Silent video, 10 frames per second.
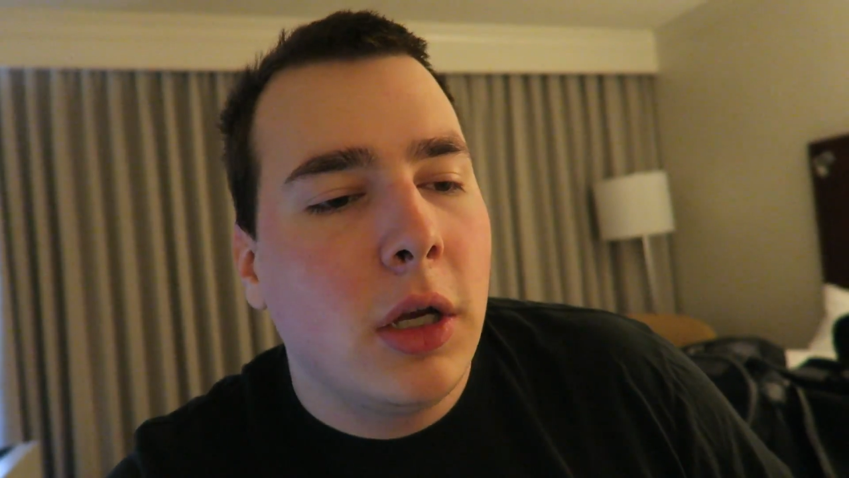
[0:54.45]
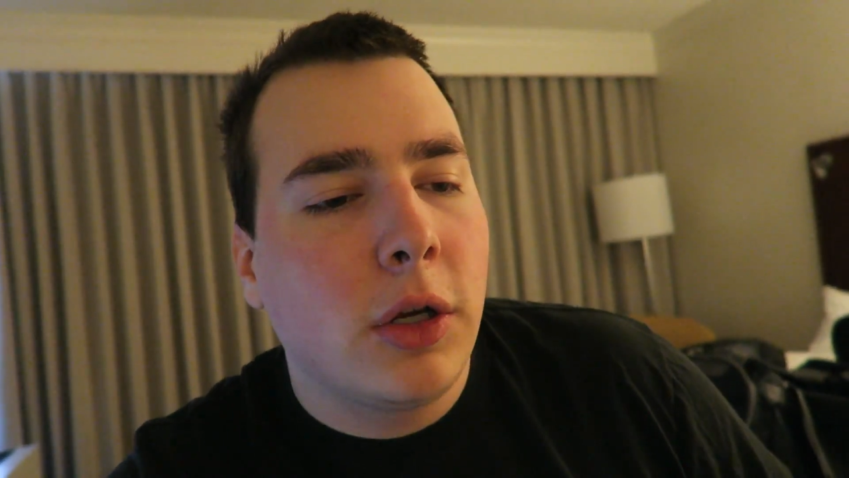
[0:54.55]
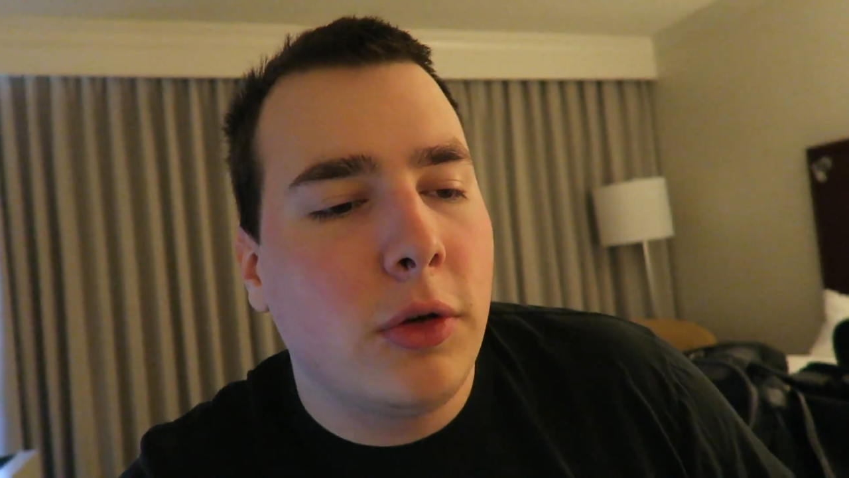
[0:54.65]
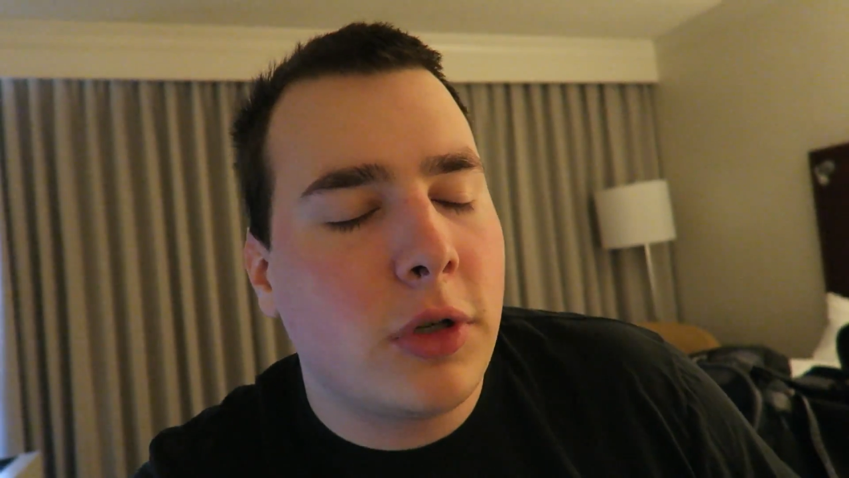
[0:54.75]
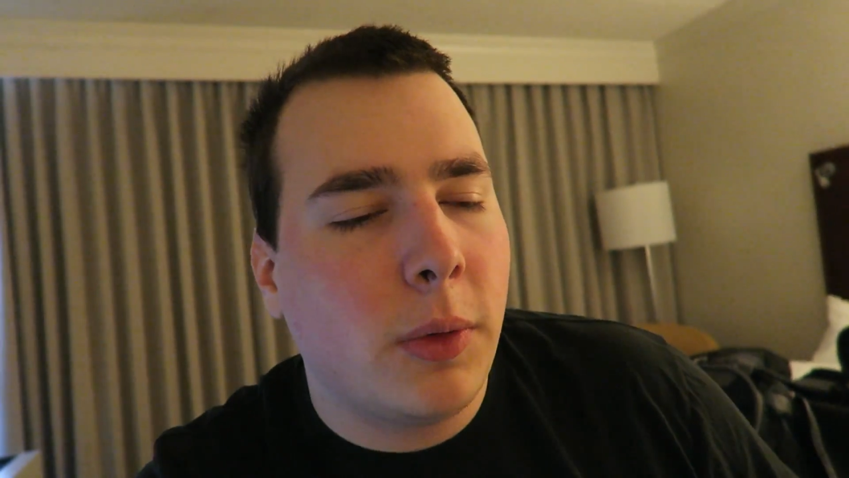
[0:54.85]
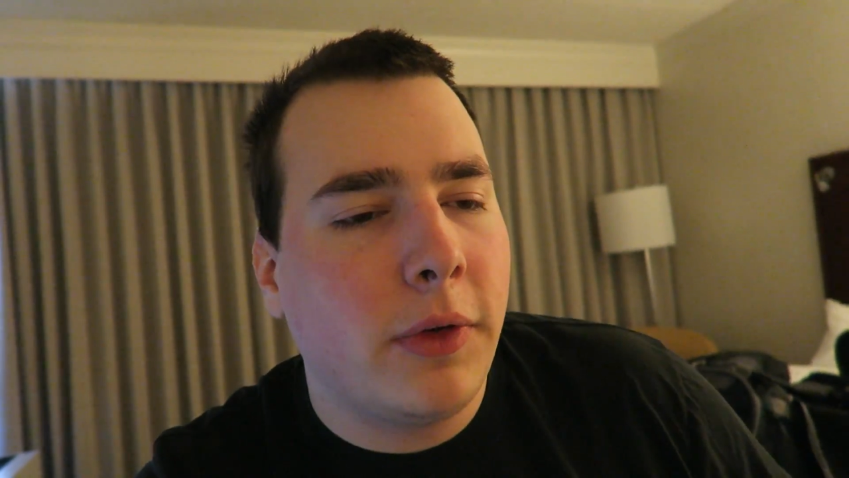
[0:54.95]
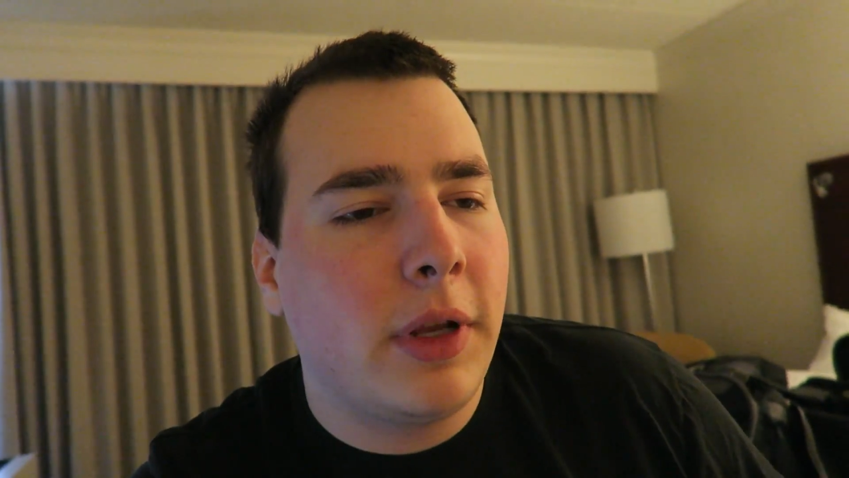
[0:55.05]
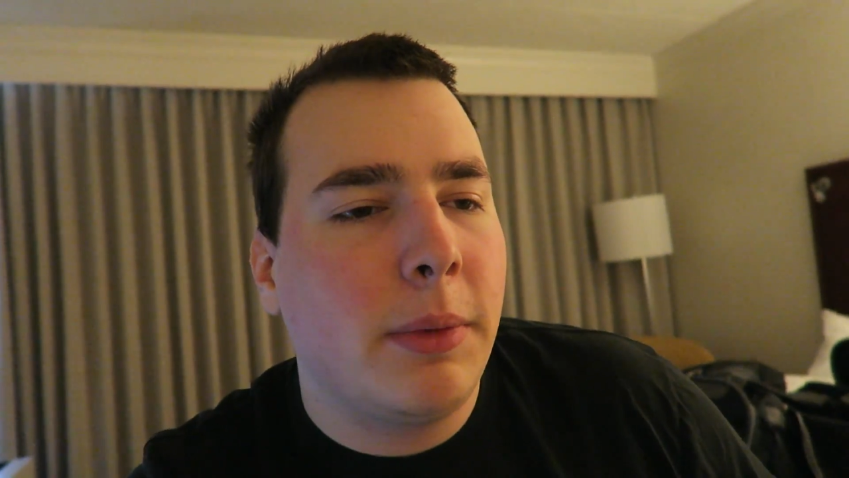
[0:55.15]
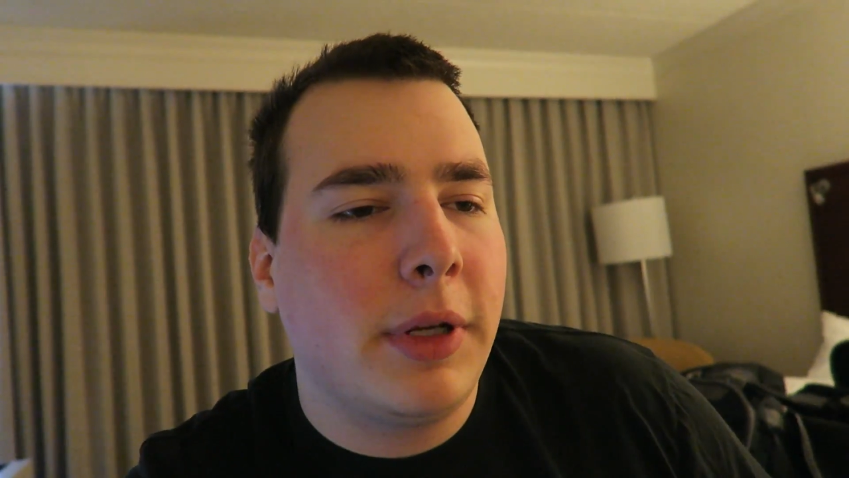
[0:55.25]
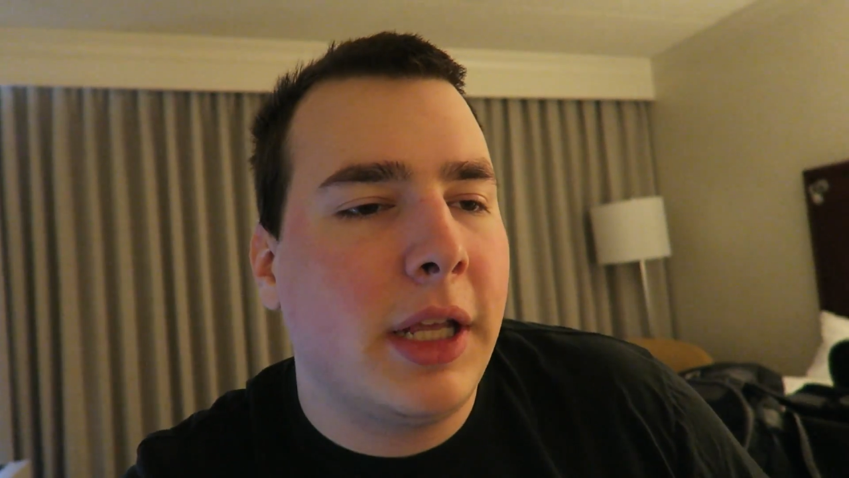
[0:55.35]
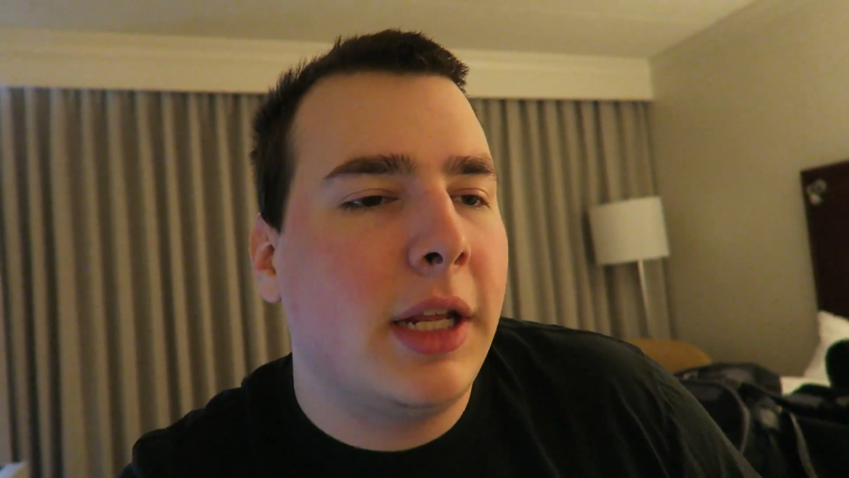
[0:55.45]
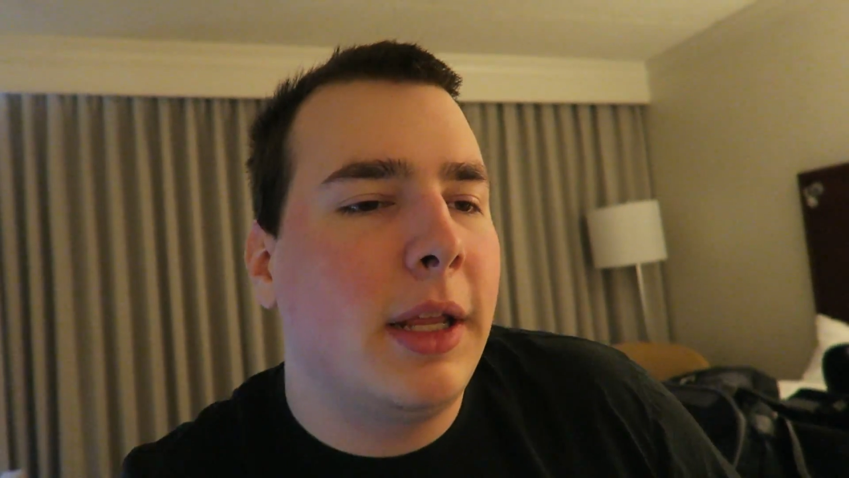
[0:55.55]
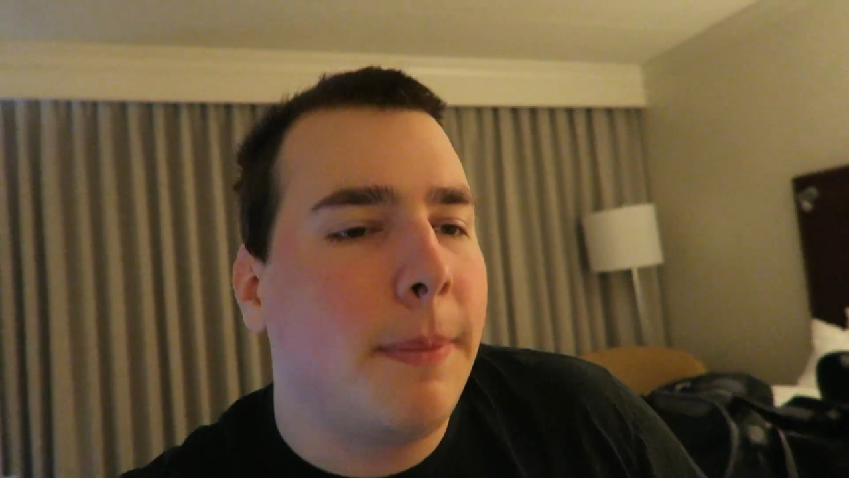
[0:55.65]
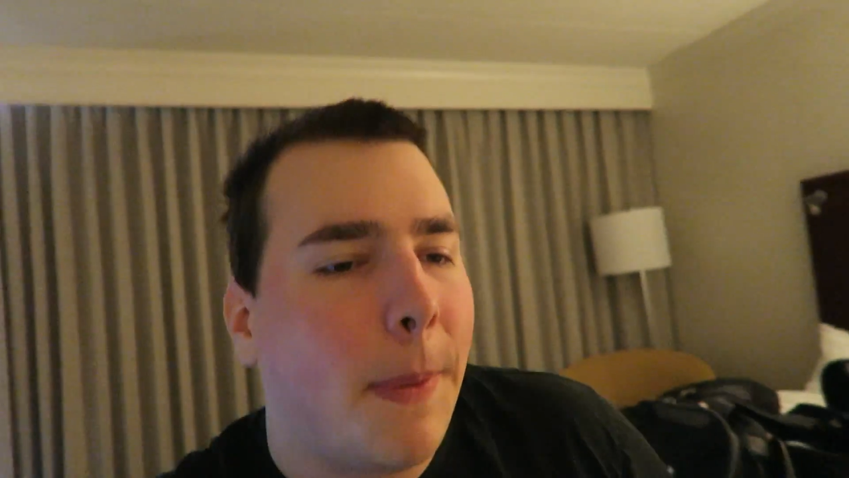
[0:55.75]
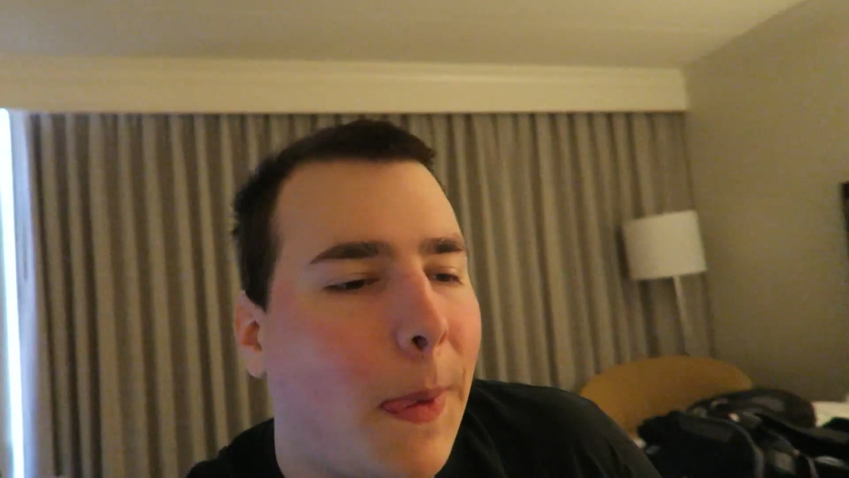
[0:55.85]
Goonjar wasn't able to get
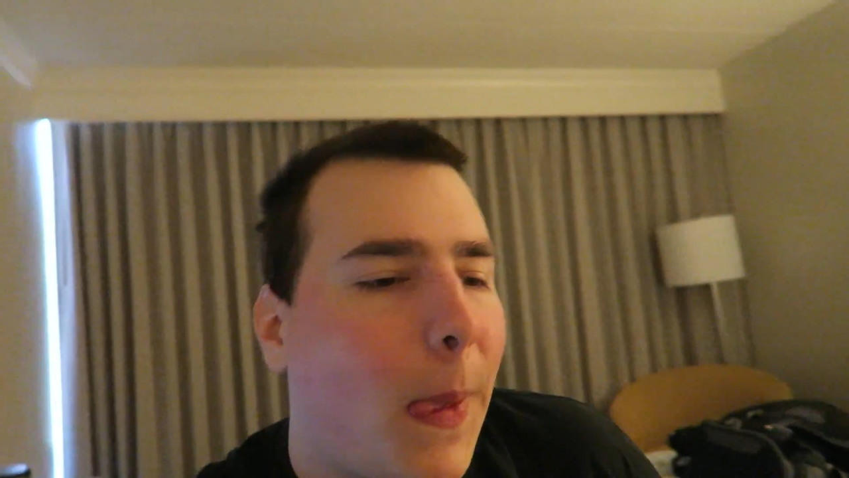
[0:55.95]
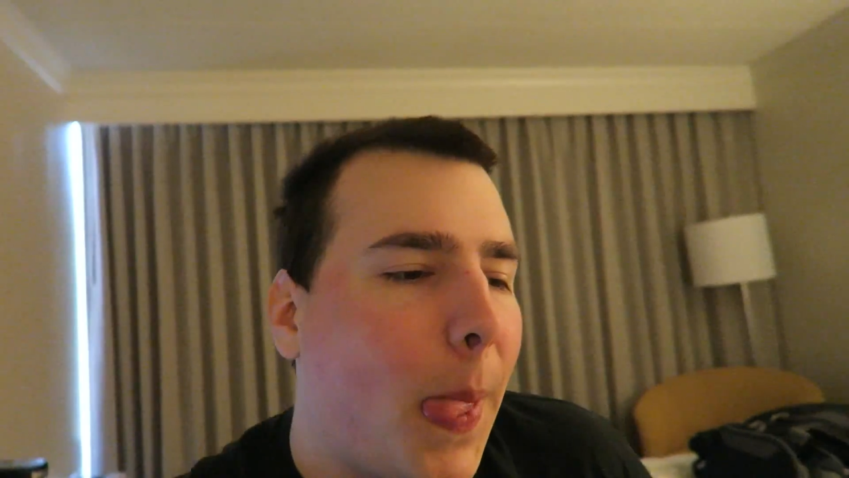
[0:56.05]
in.